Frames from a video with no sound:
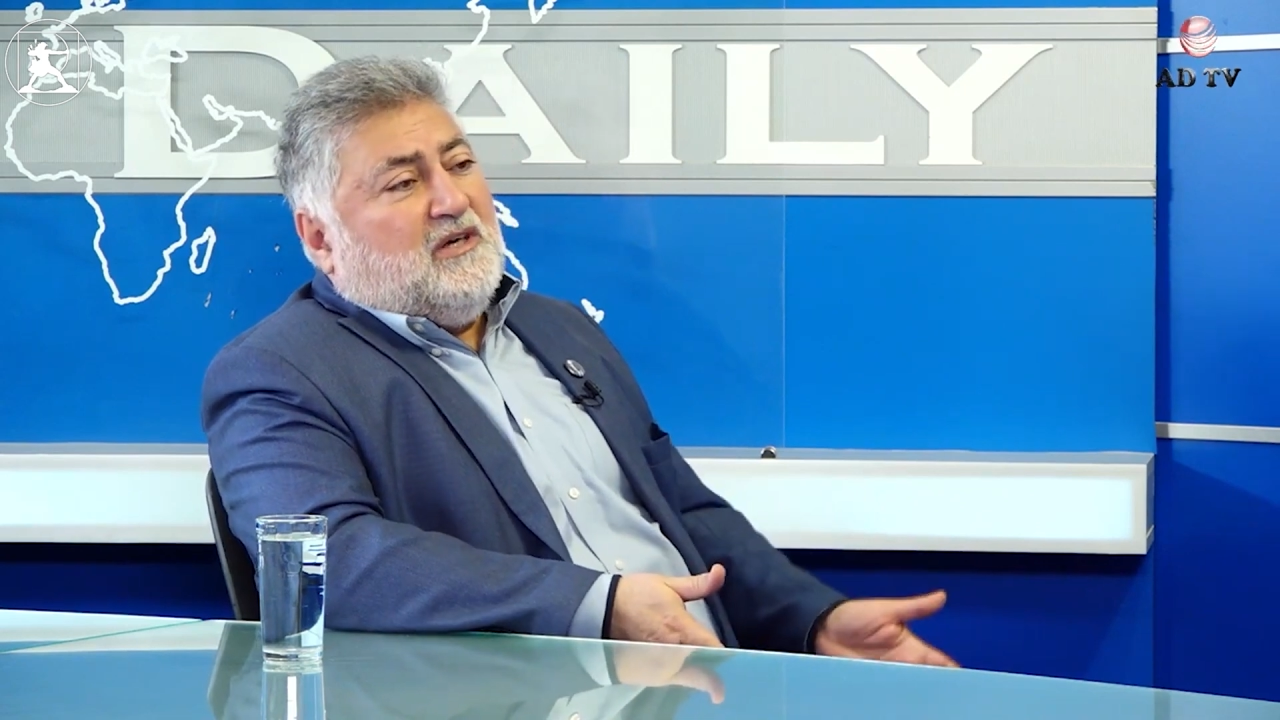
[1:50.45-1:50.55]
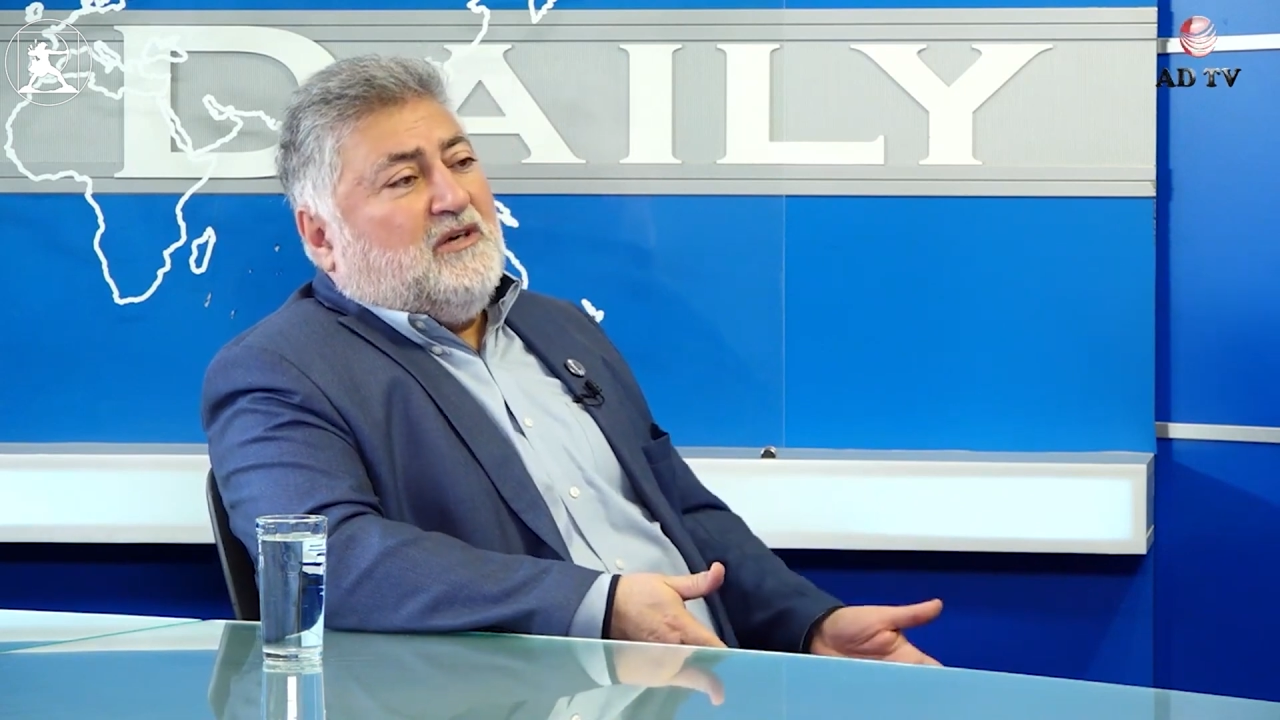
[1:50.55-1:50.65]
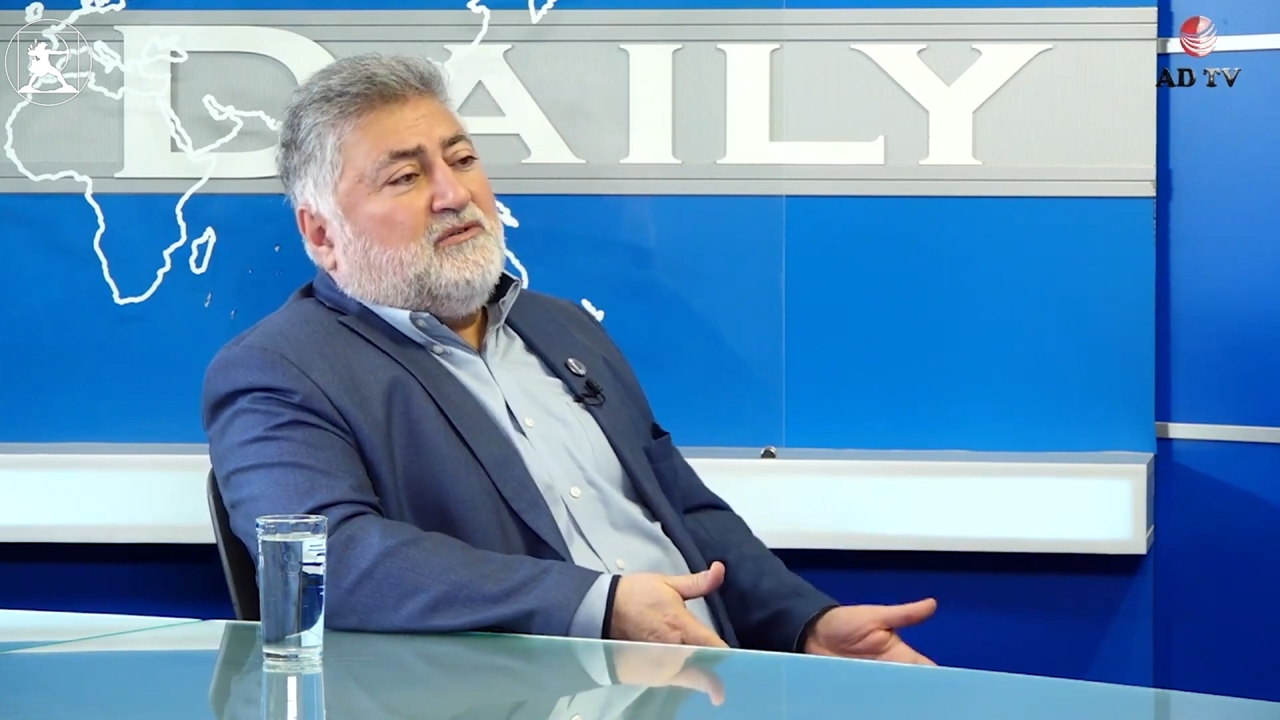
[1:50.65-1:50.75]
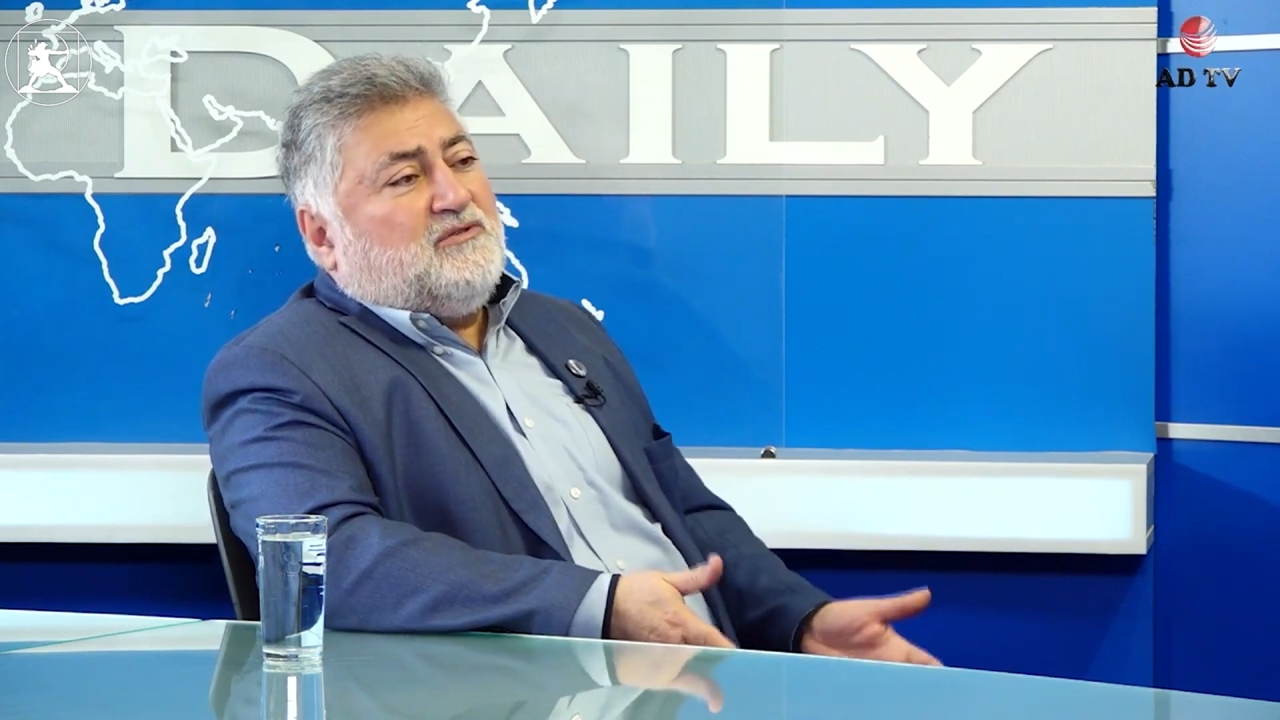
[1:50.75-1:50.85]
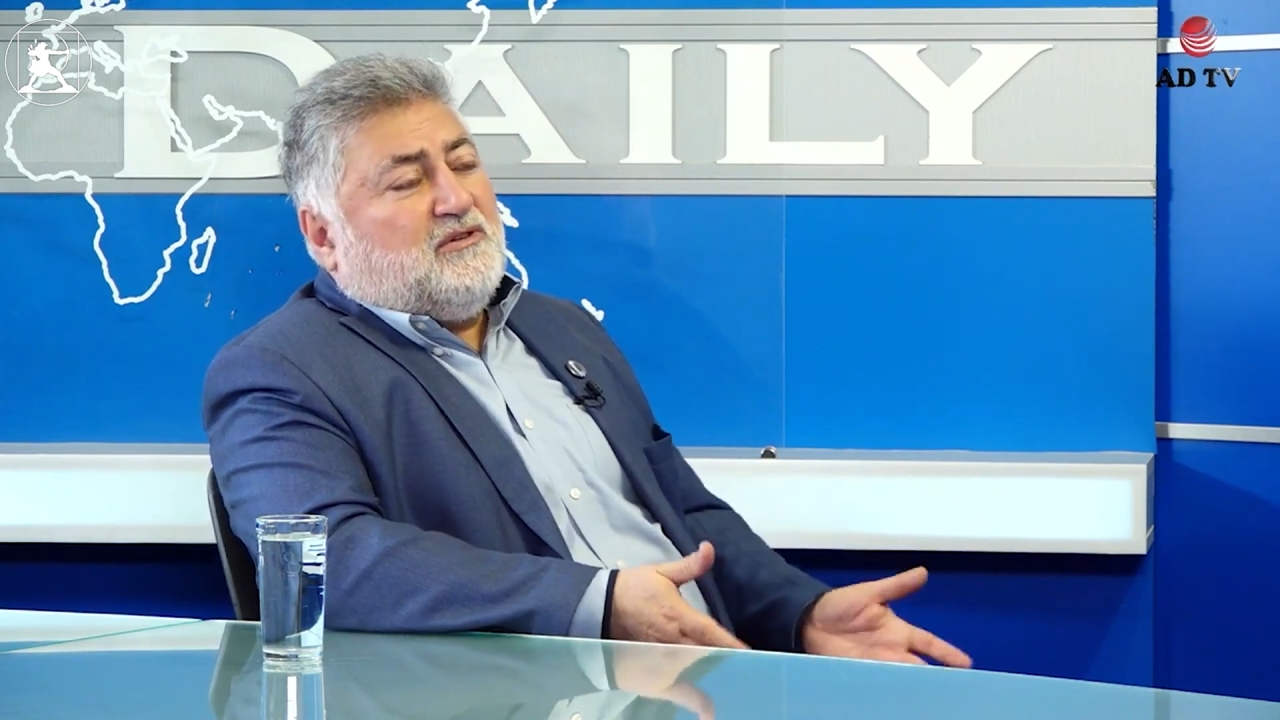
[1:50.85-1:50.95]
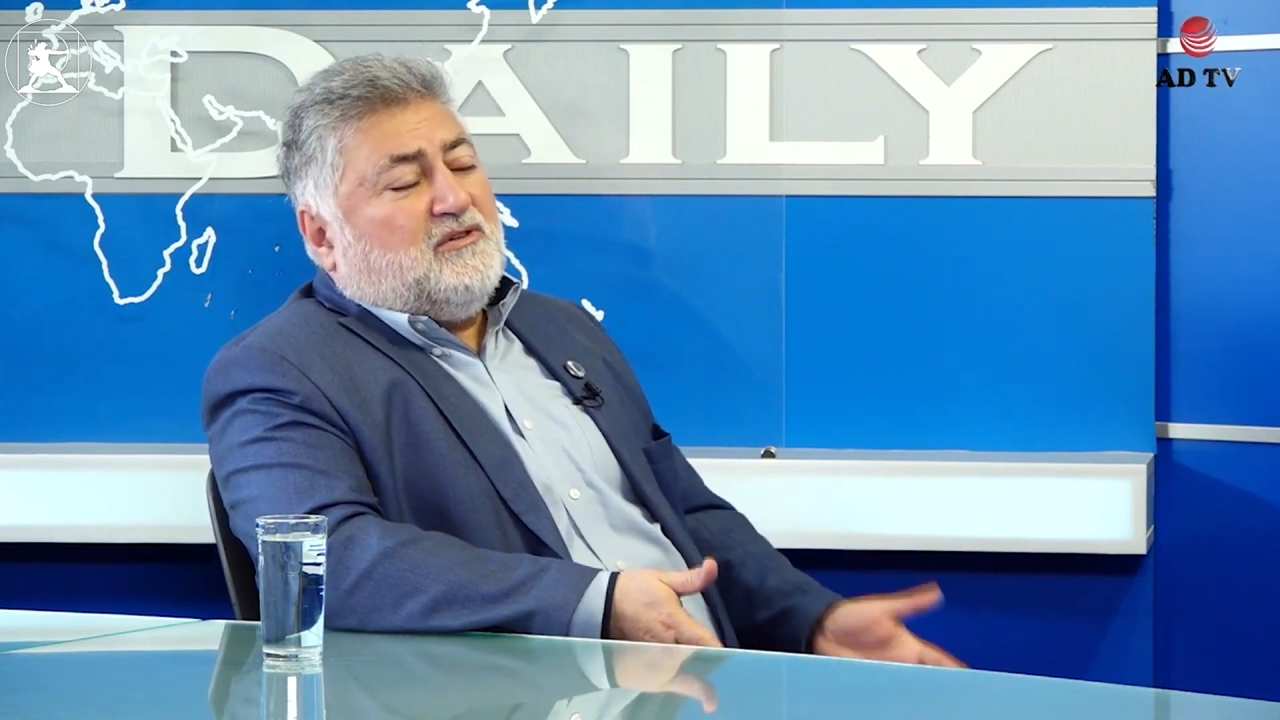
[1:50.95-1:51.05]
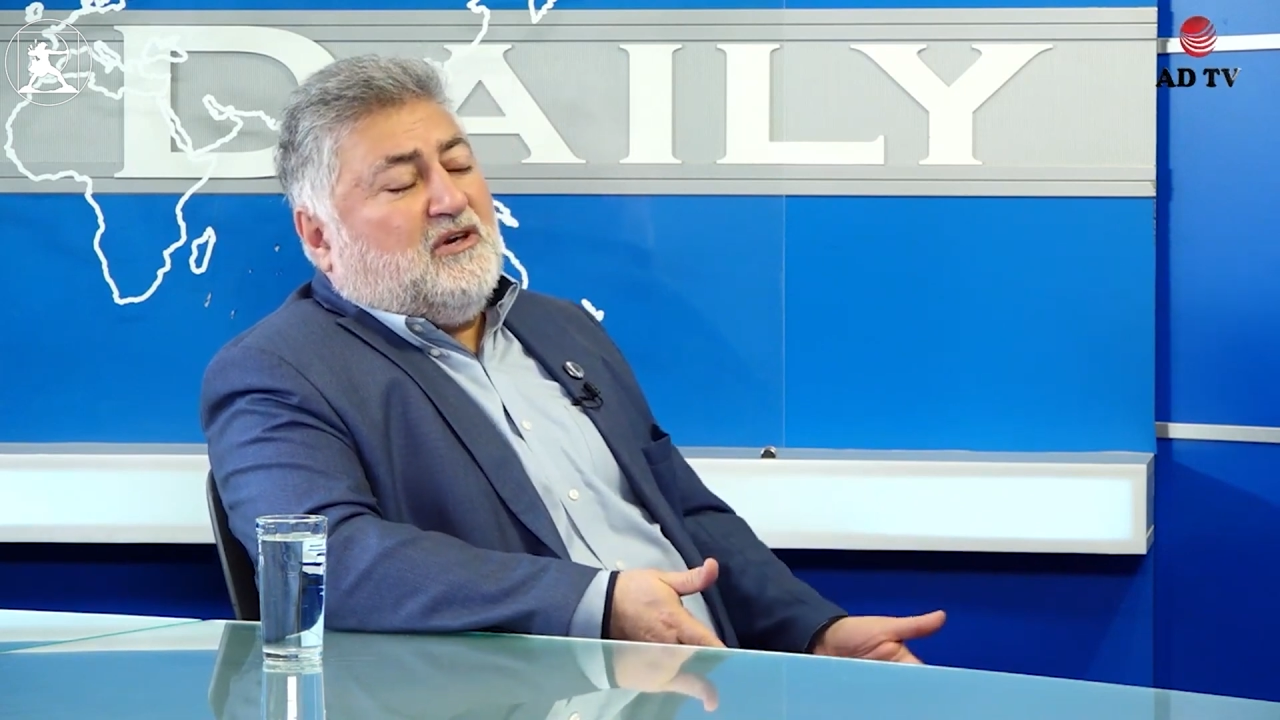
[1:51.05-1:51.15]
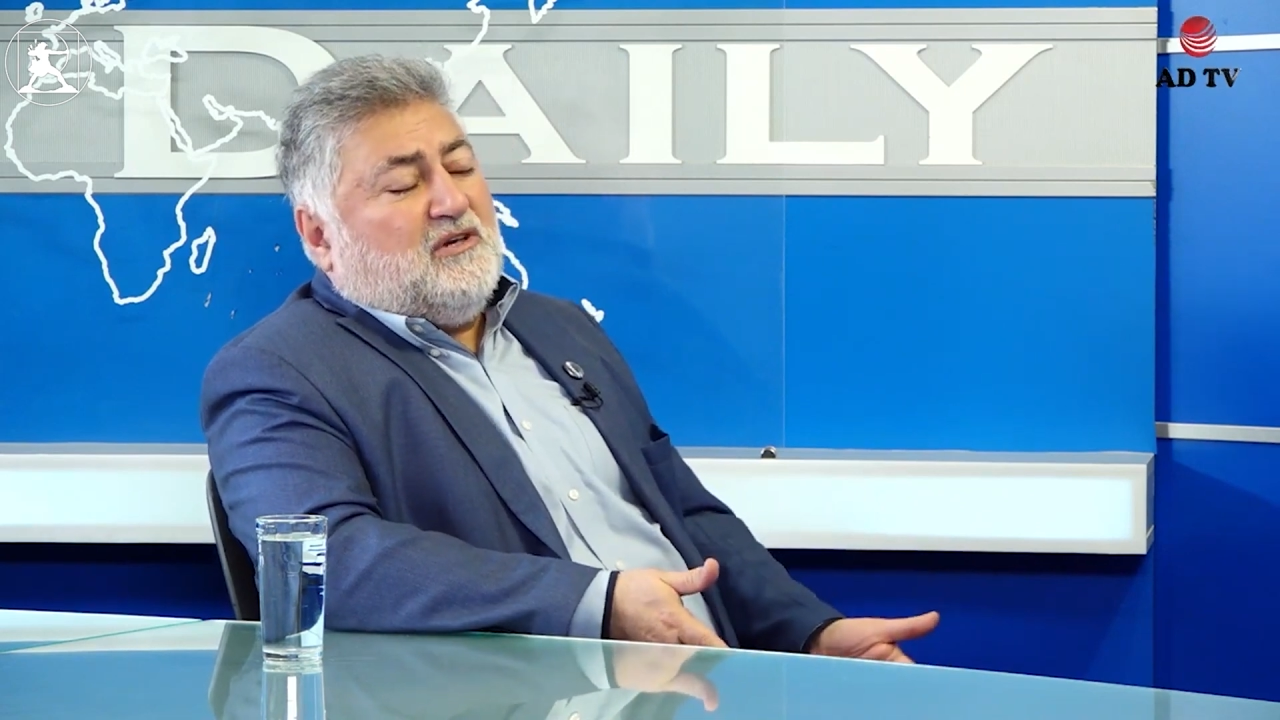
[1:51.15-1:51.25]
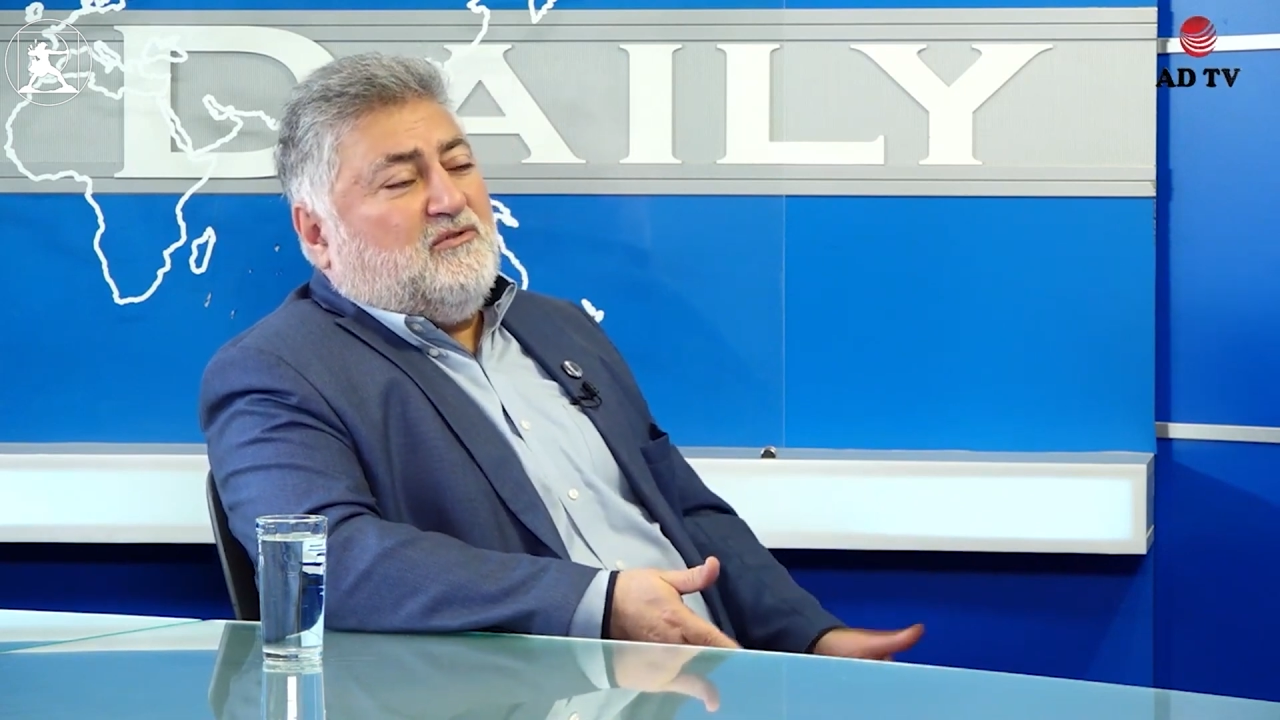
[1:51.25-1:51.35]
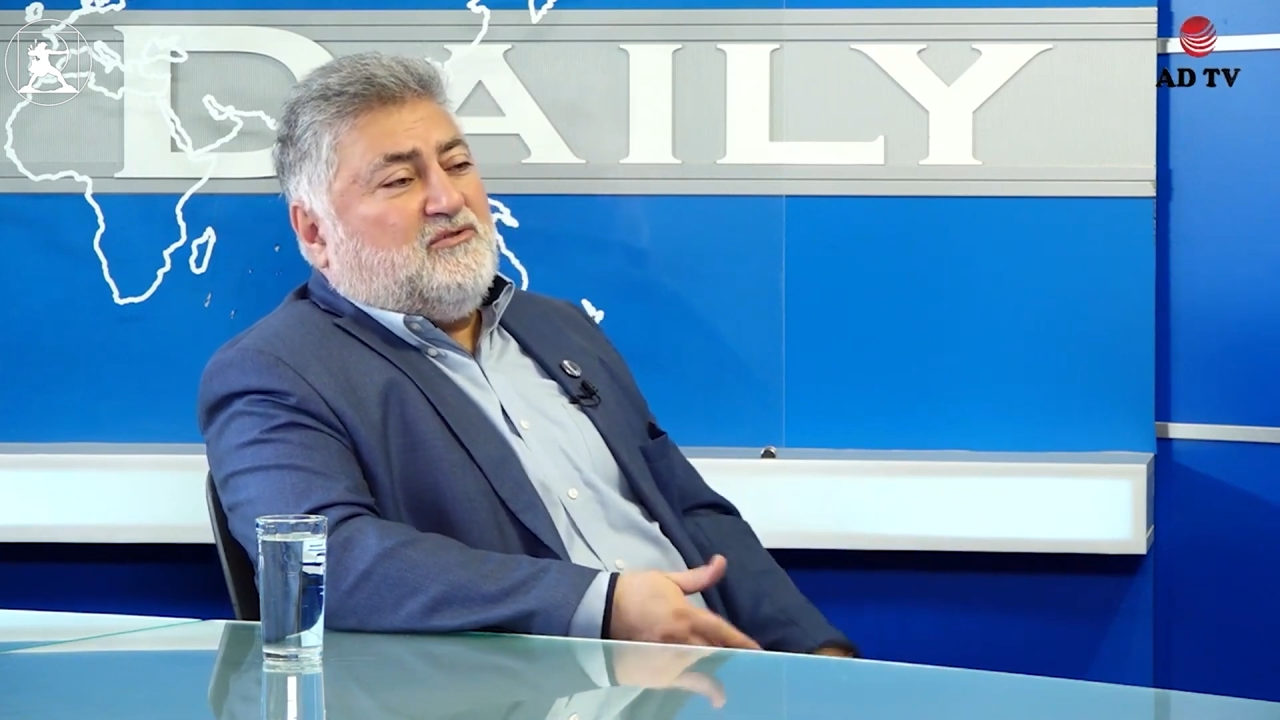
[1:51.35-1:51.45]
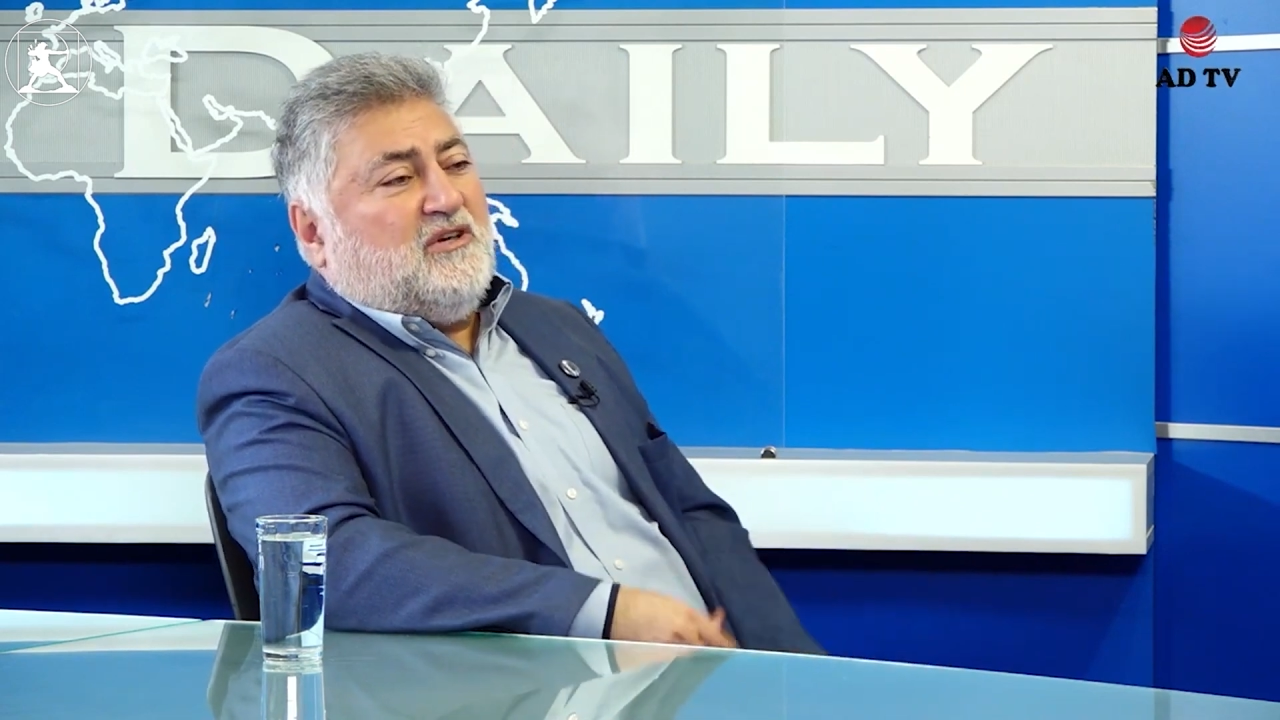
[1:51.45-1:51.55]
as well as the issues